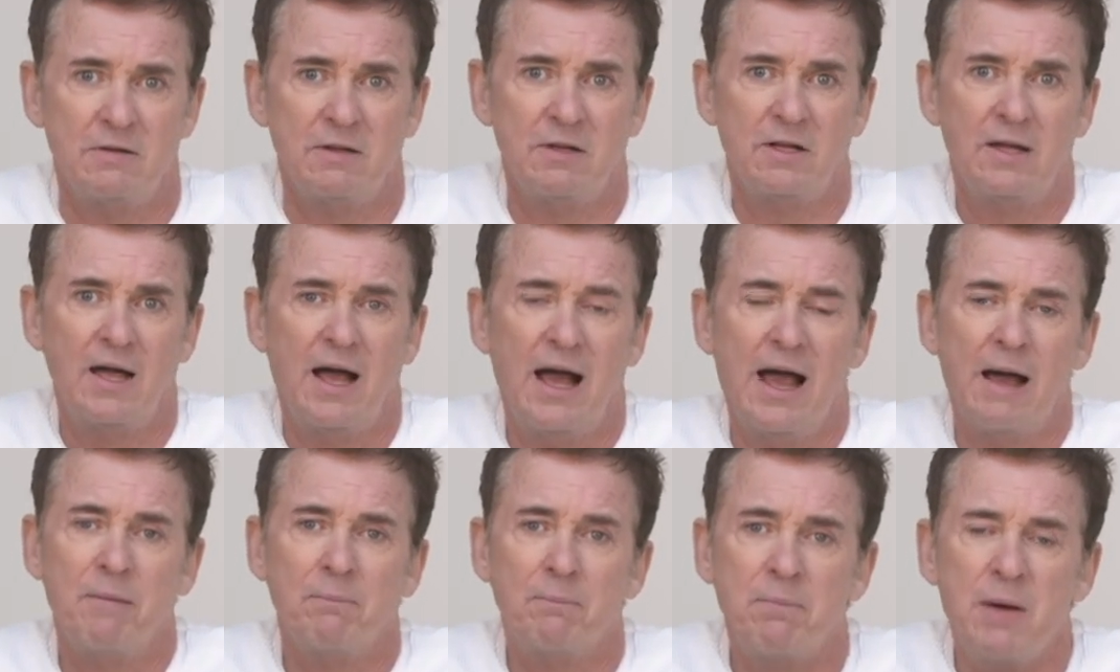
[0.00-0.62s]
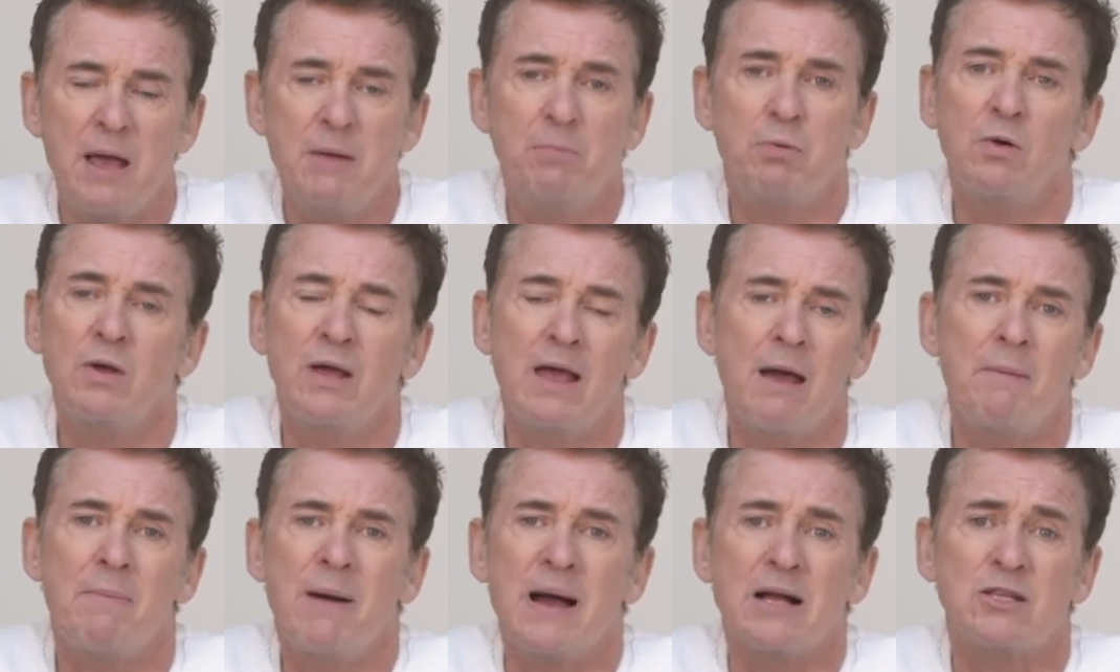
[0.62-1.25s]
mm. and people Such can
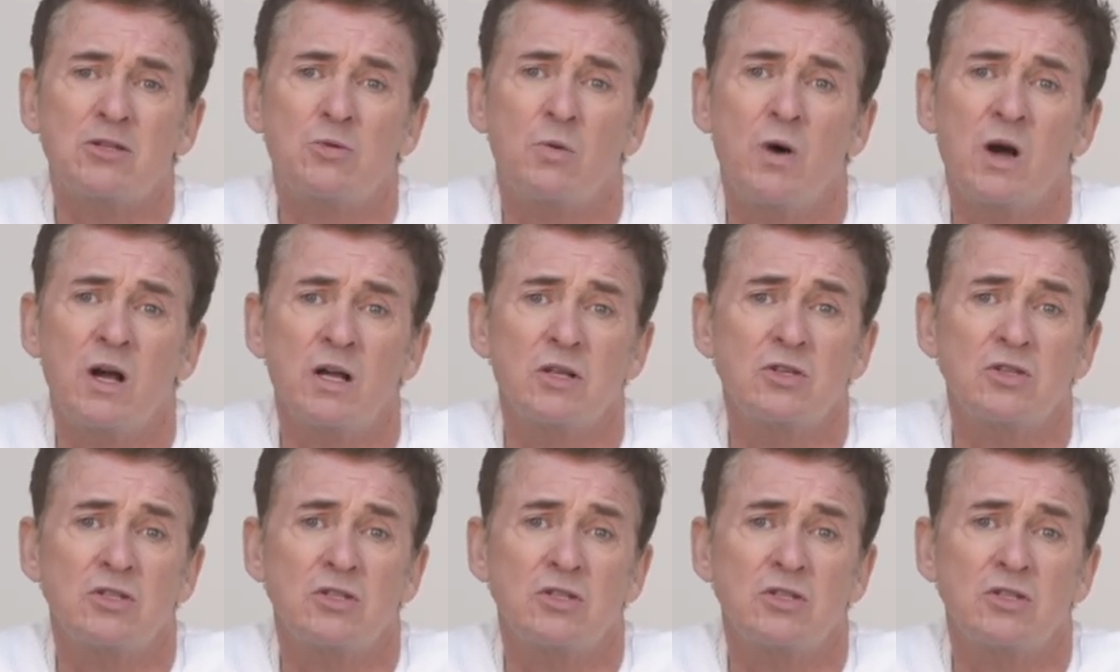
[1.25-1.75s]
get back point. to work and